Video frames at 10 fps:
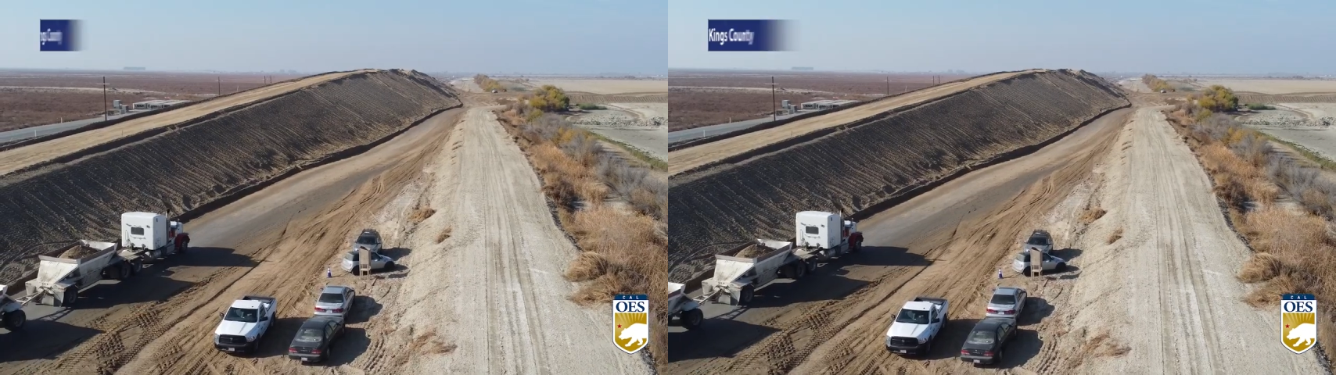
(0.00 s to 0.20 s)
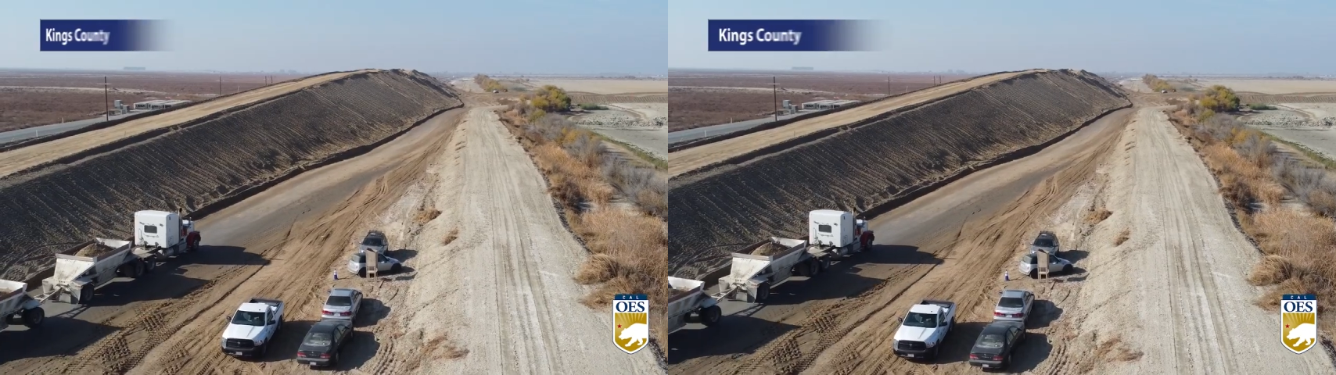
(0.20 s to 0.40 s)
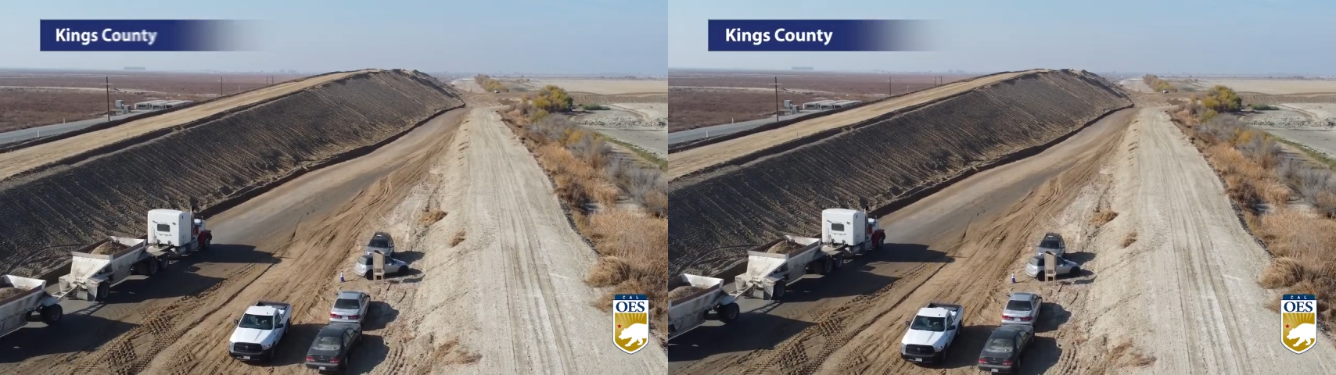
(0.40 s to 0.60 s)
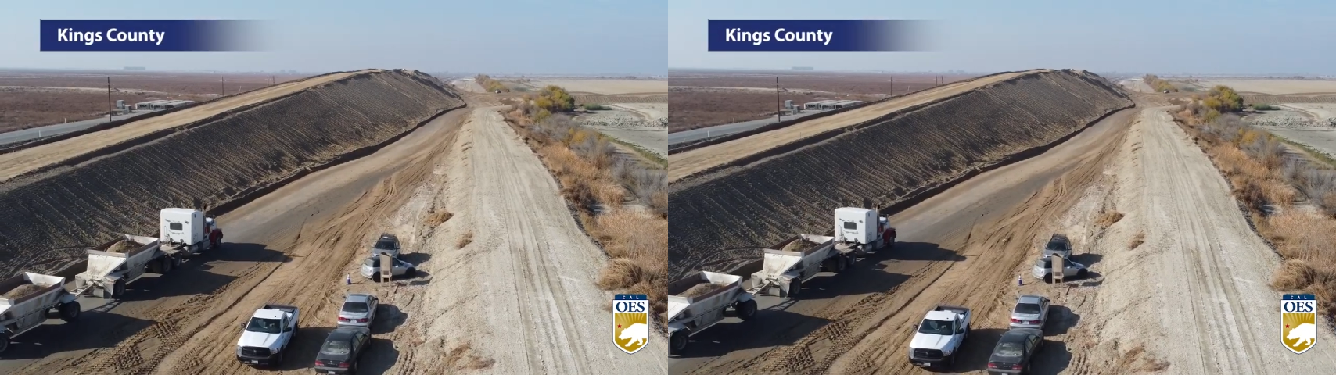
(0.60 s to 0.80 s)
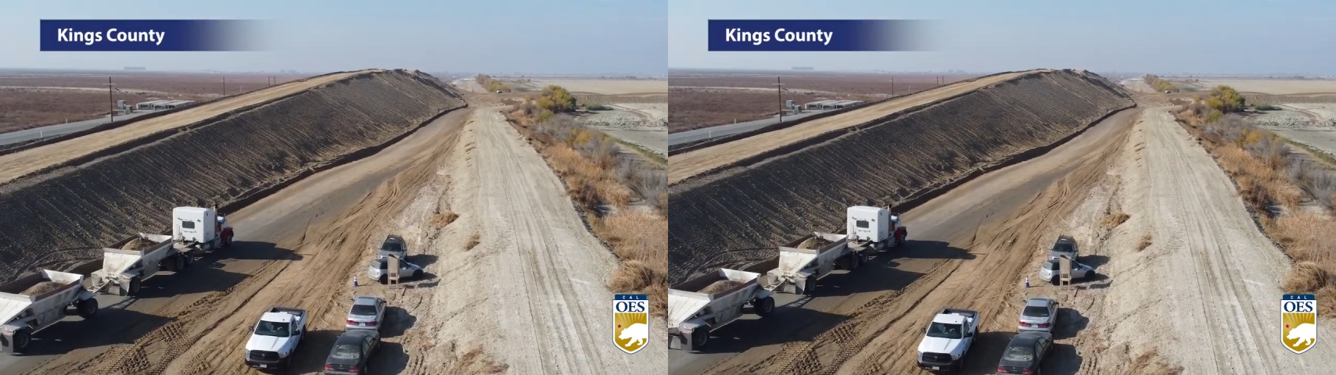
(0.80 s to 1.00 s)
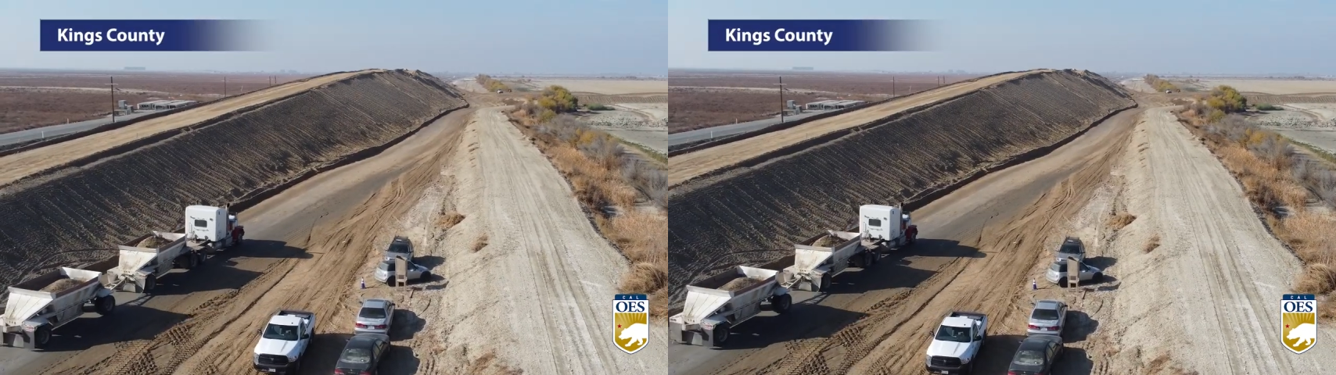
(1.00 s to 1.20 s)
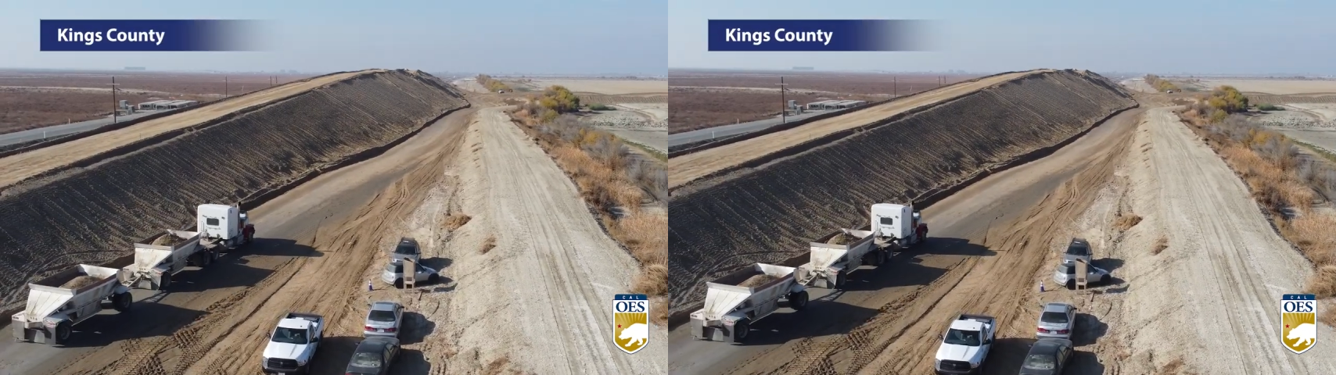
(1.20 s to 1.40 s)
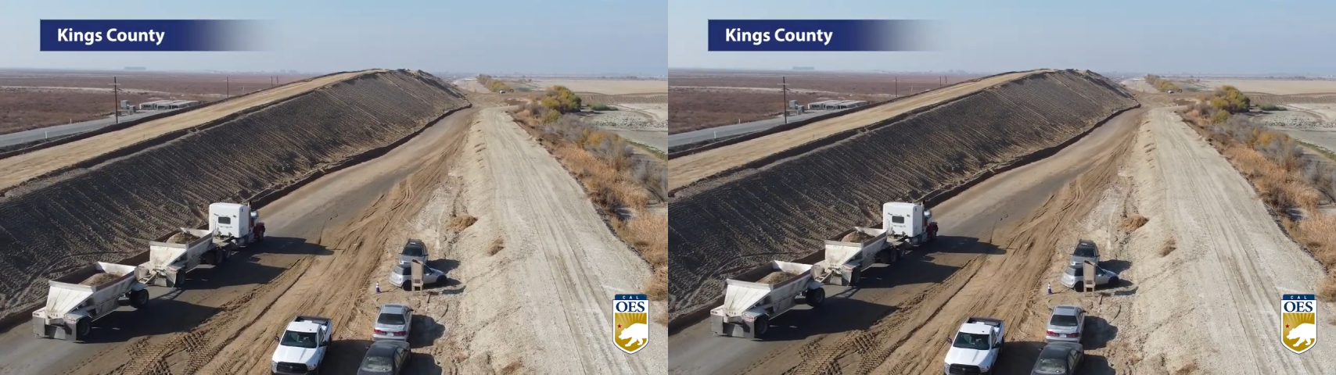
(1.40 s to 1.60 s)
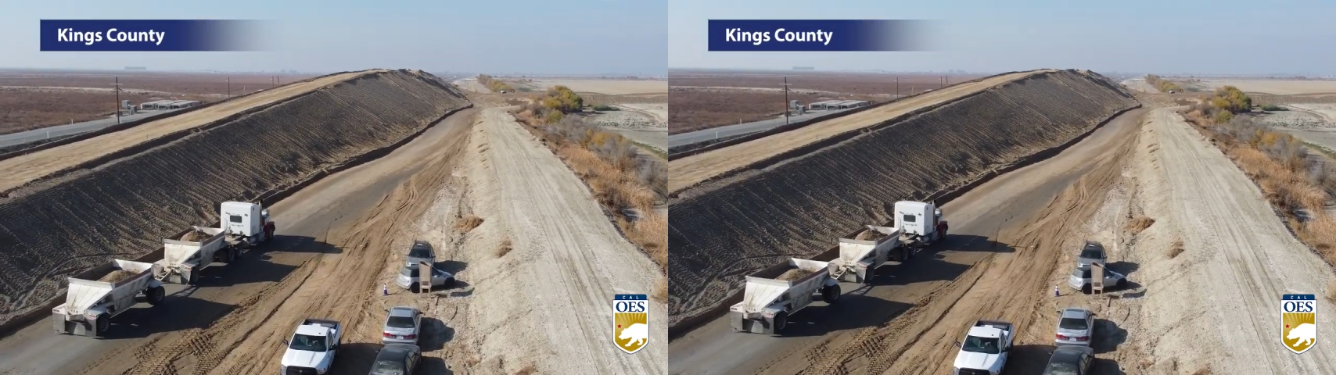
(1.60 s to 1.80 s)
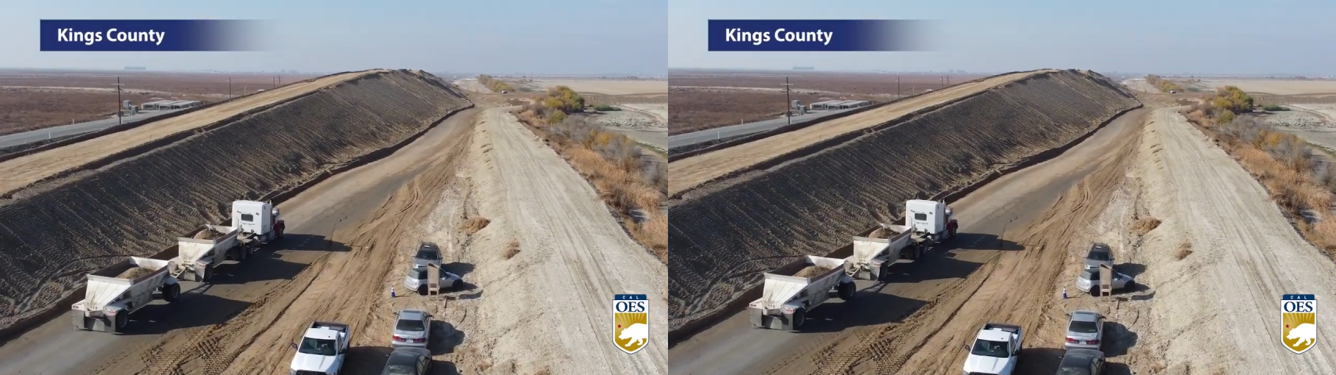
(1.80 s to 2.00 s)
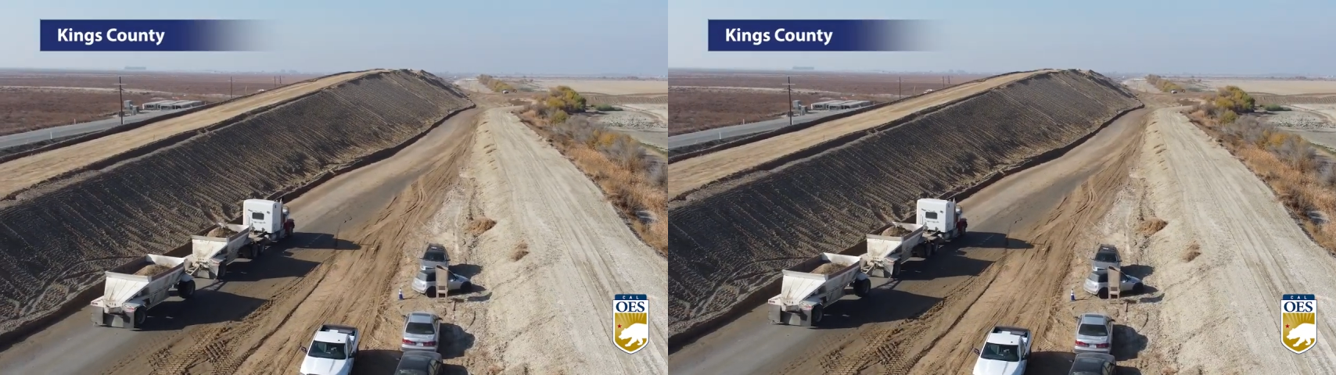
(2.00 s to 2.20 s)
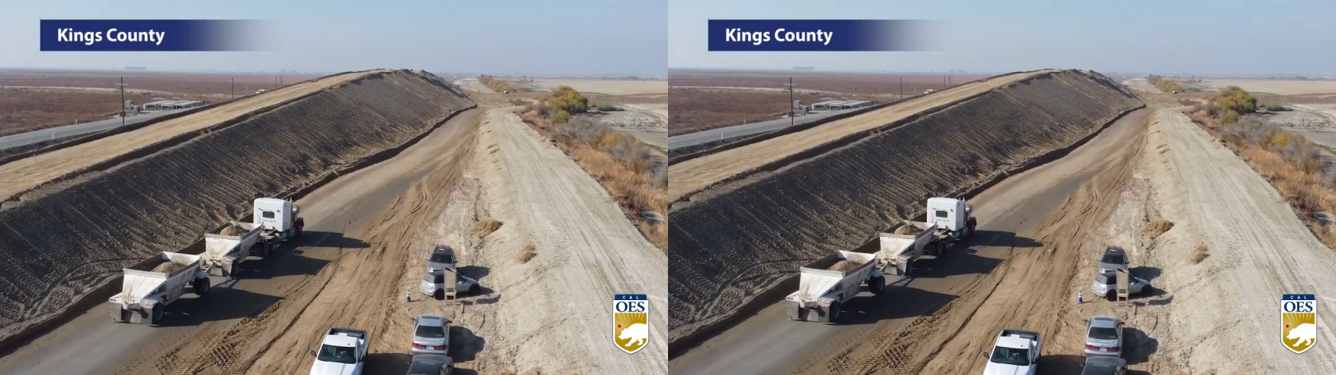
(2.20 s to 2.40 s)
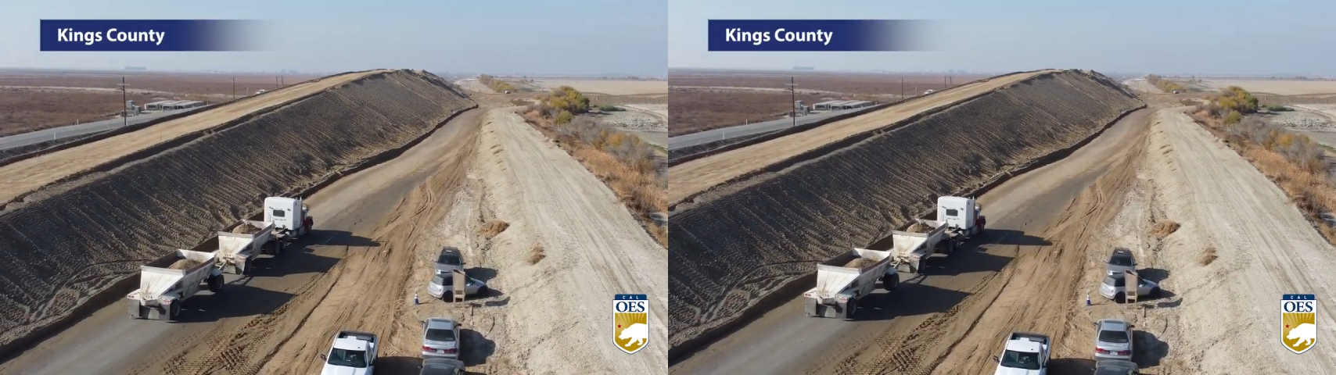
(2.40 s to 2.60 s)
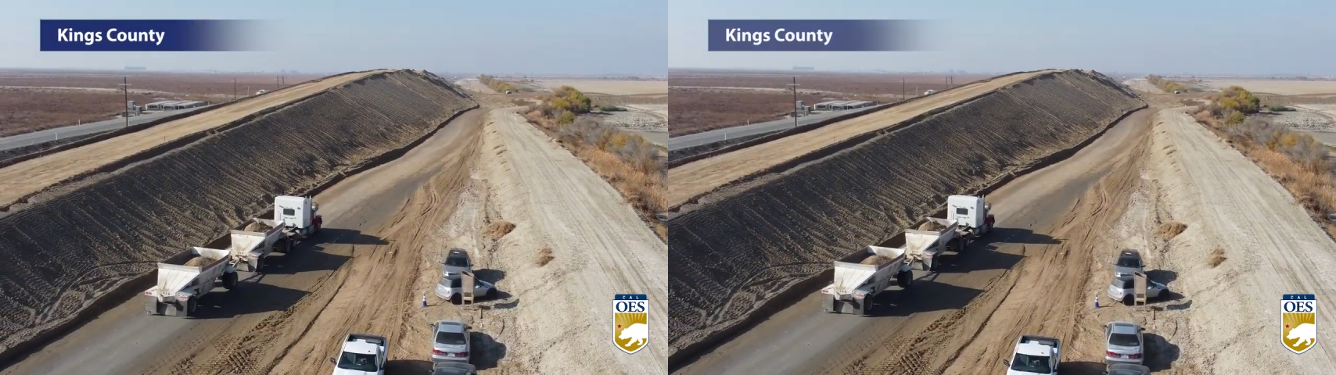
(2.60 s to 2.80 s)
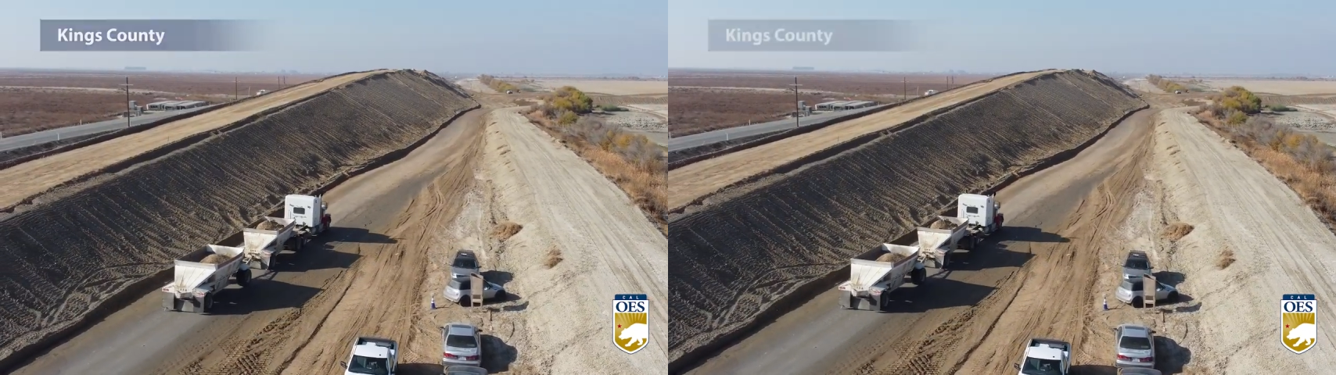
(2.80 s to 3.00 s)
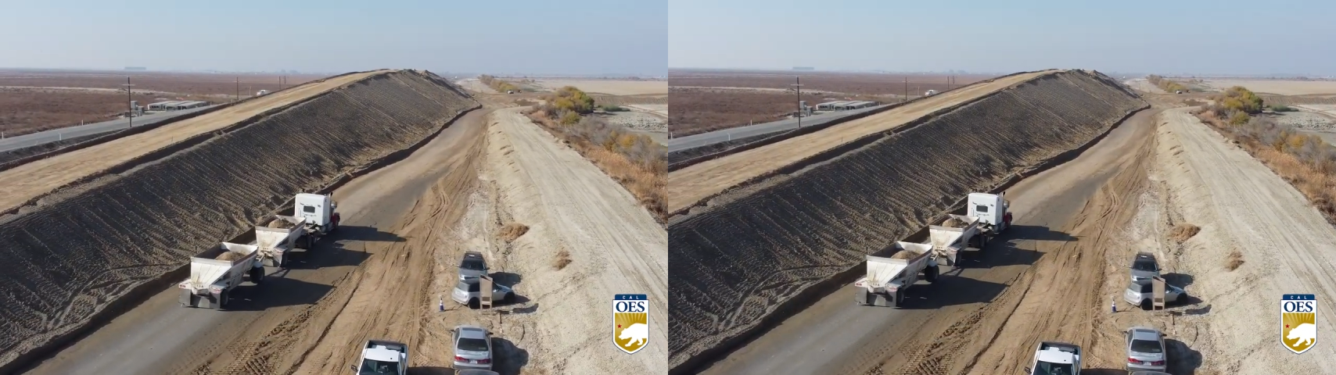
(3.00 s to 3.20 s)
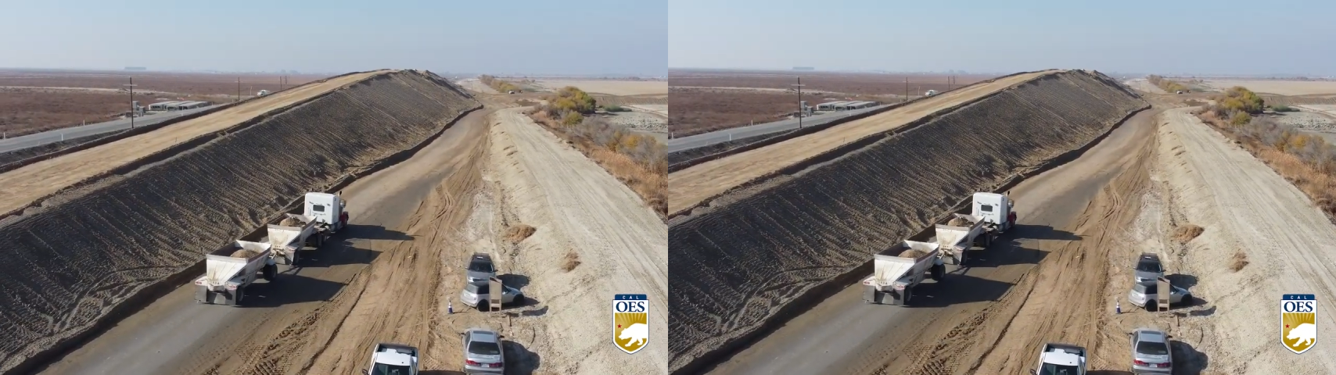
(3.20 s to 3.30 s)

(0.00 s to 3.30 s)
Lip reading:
[unreadable: no face in view]